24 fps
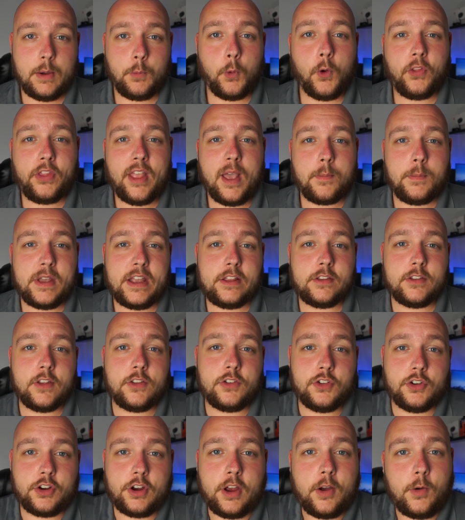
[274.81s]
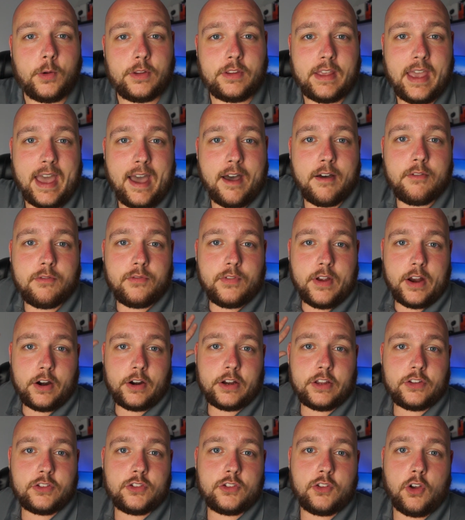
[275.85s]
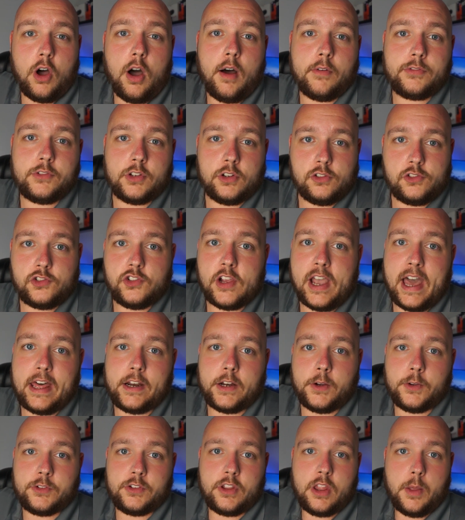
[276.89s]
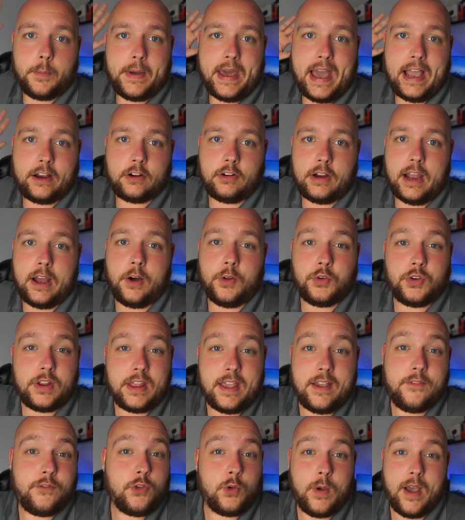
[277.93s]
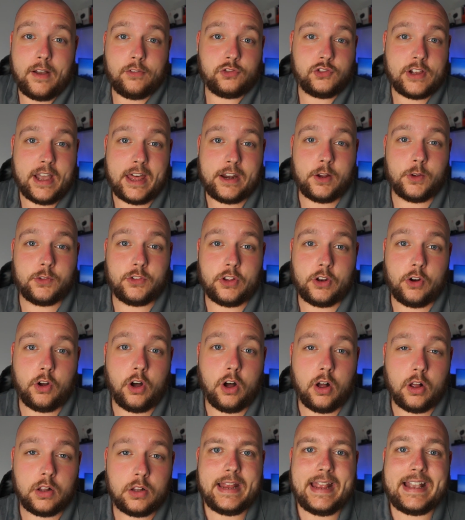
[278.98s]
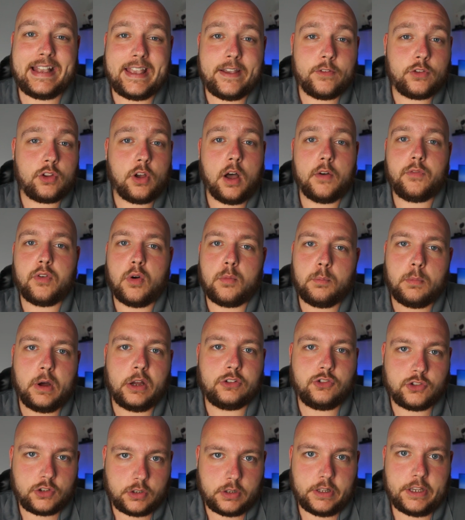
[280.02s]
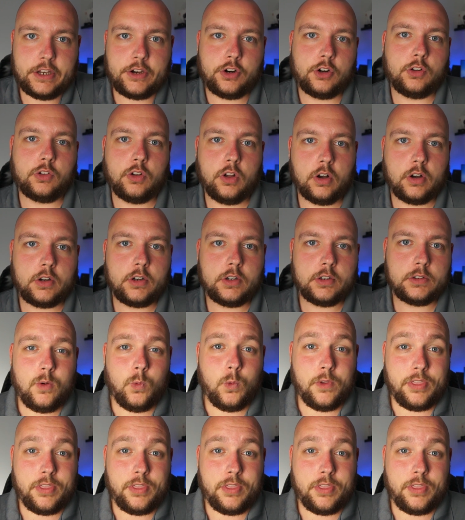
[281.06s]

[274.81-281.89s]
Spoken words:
And what that means is you're going to have very soft shadows in the background if you have shadows at all. It gives off a much cleaner look.